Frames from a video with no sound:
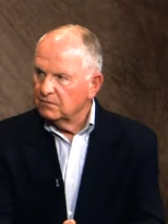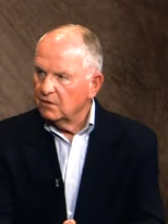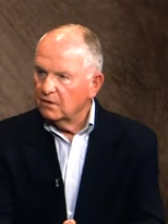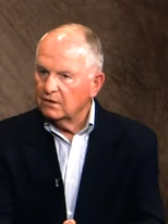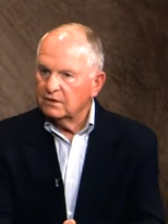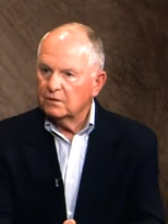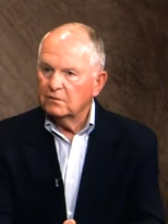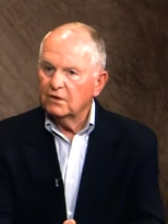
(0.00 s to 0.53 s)

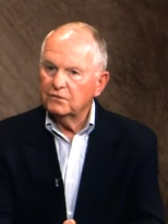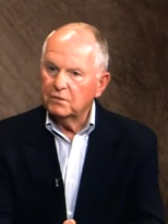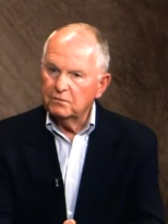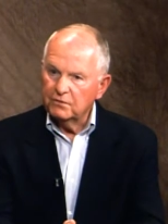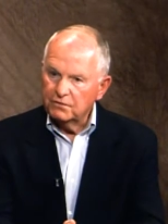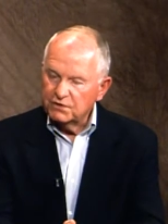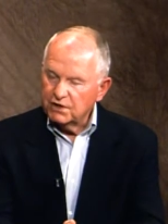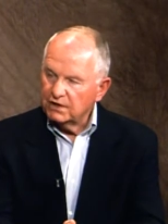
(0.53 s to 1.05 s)
talking about the
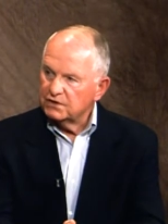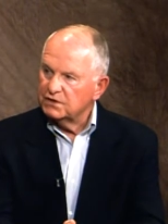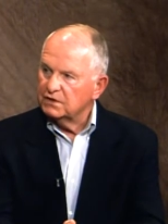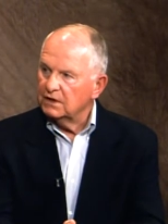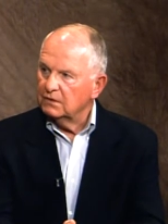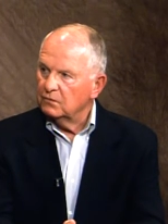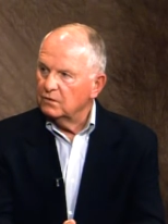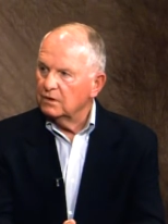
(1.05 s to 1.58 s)

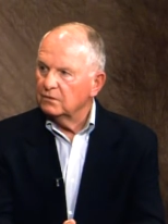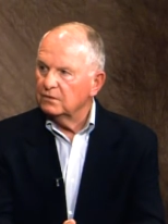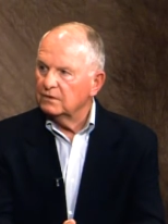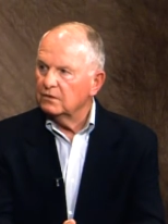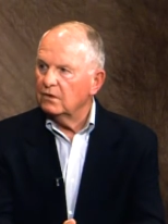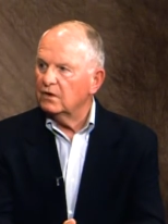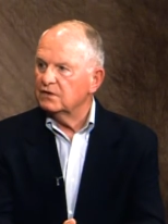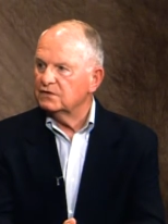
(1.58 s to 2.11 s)
projection on what it would
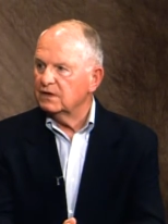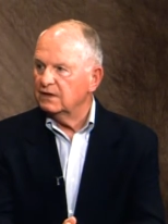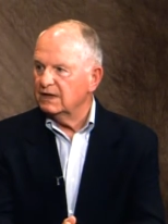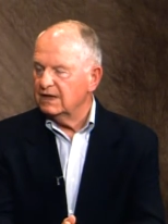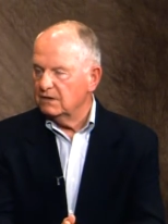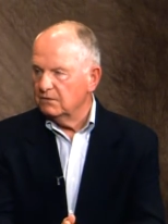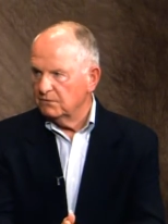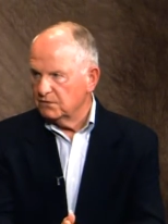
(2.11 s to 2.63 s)
cost on the
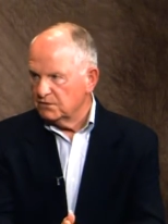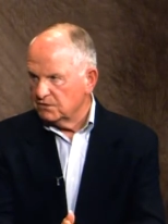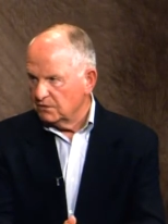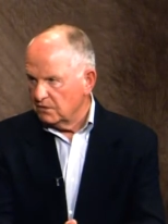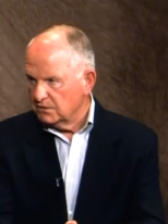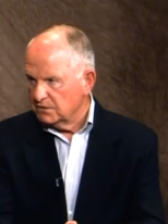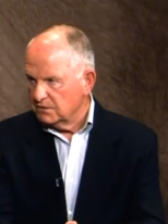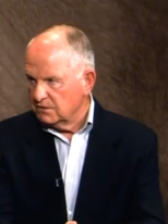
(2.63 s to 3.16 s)

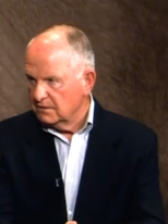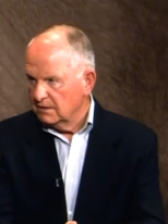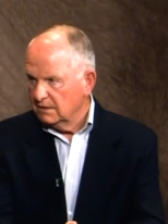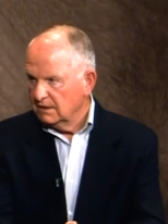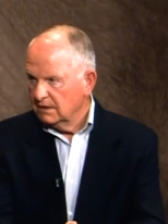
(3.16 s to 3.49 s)
infrastructure. Okay,